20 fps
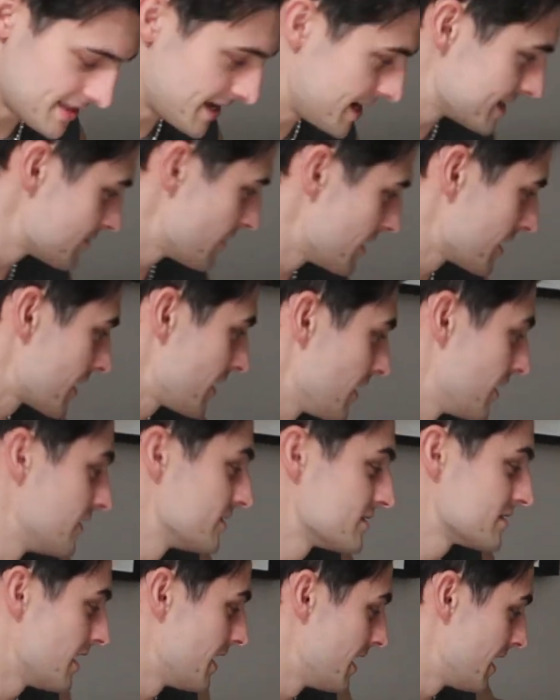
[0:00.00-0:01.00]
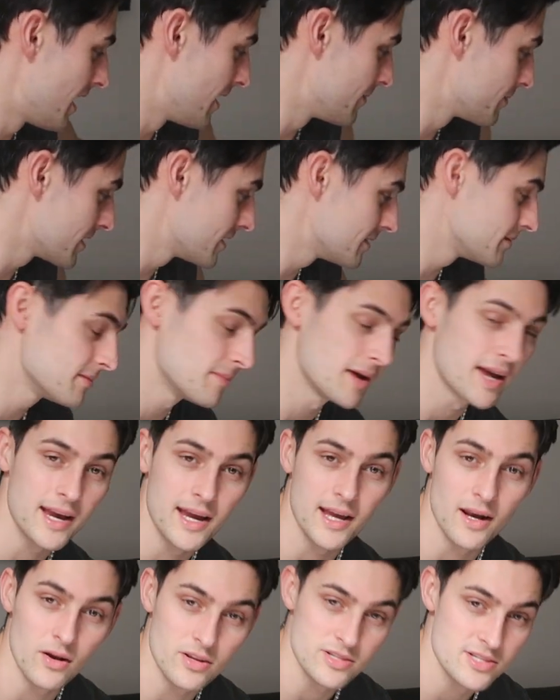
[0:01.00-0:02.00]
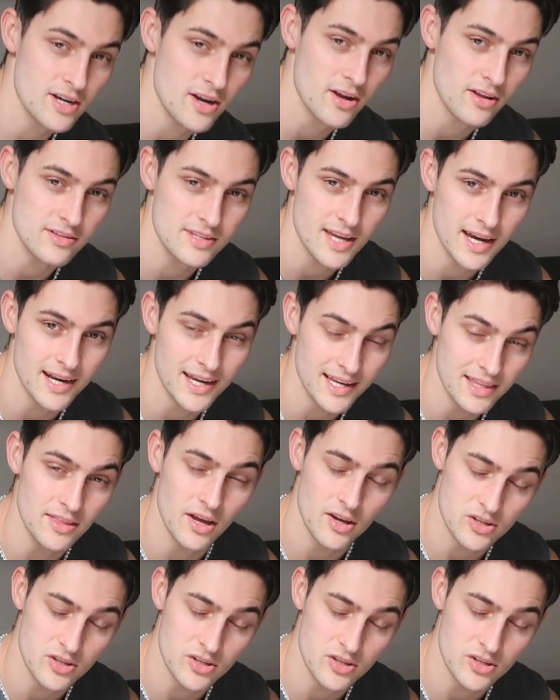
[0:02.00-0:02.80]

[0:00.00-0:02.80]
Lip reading: There's my clothes. I'm going to be making lots of content in